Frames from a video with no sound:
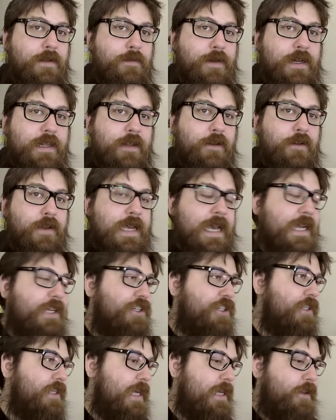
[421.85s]
the one
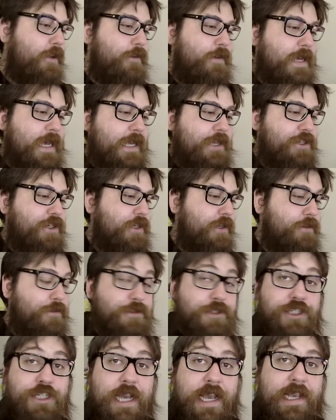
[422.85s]
location. That location
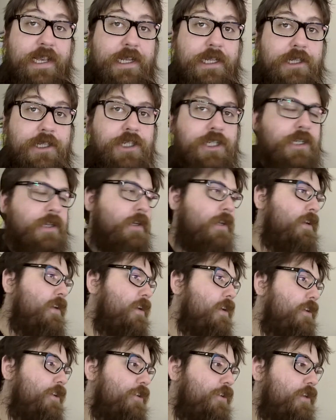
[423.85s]
could change.
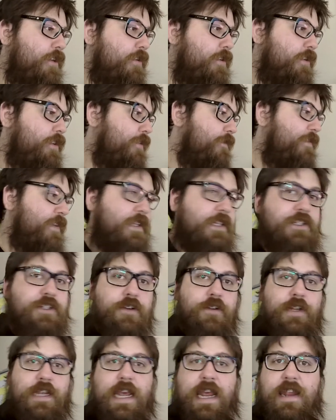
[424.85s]
Your village
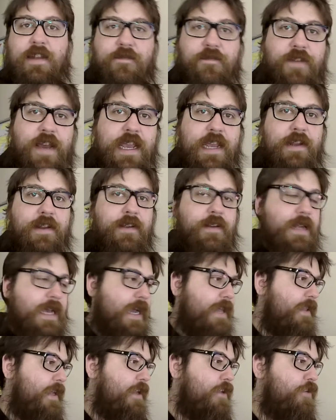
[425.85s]
could get invaded,
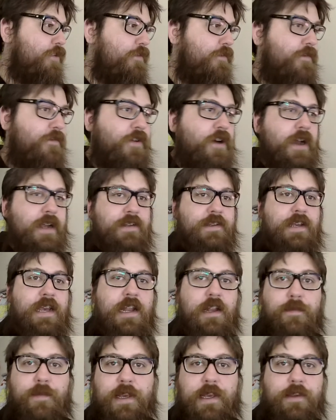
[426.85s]
and then you fight
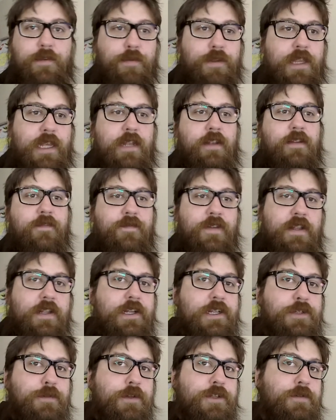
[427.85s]
enemies within the
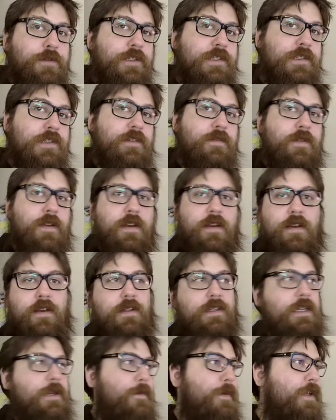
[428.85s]
village, which was
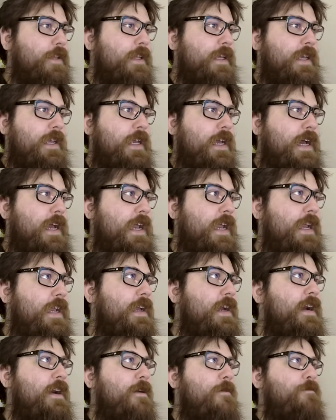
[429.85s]
typically
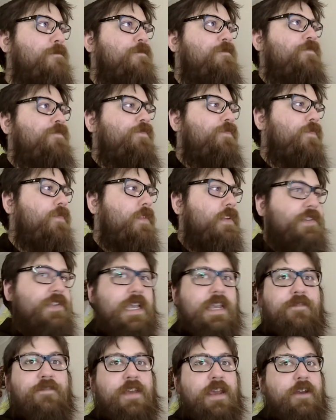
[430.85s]
a
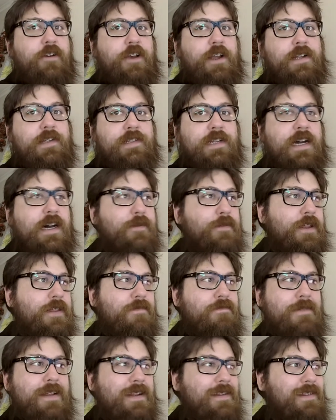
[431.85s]
safe area to start with.
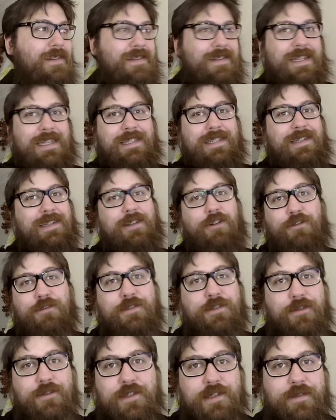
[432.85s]
And there's all
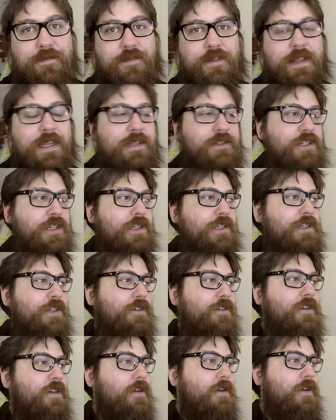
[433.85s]
sorts of different things you can do.